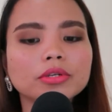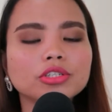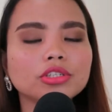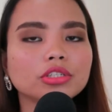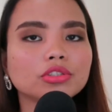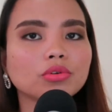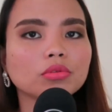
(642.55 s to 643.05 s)

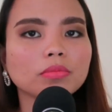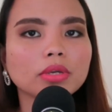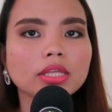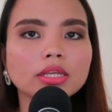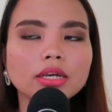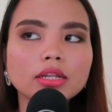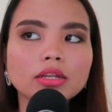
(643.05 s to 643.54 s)
She told
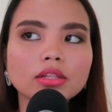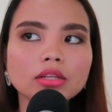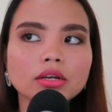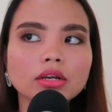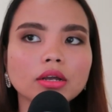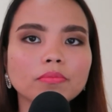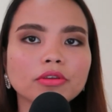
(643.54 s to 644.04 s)
me that,
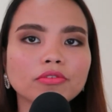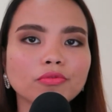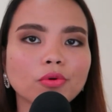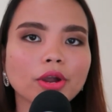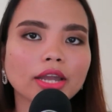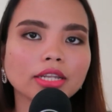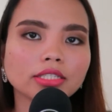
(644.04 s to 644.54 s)
look,
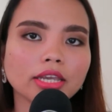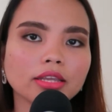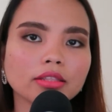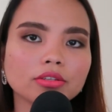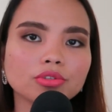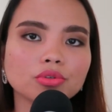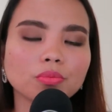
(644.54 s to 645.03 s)
before I
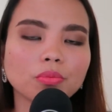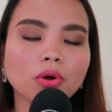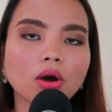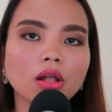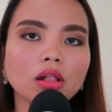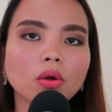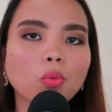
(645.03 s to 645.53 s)
take this soup
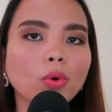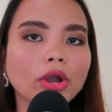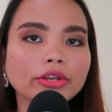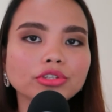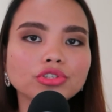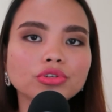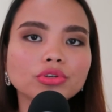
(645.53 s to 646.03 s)
call, why
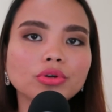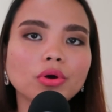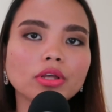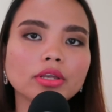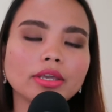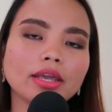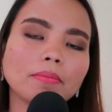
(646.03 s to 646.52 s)
don't you
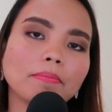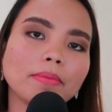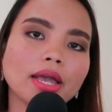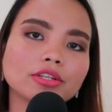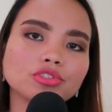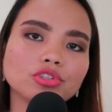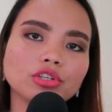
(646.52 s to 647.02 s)
go get
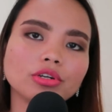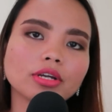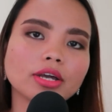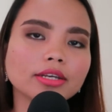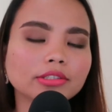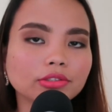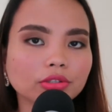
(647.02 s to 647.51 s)
back to your
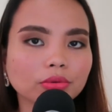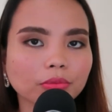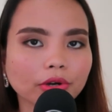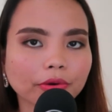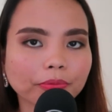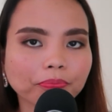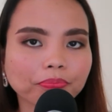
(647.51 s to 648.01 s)

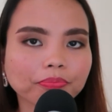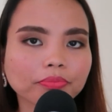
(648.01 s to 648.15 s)
customer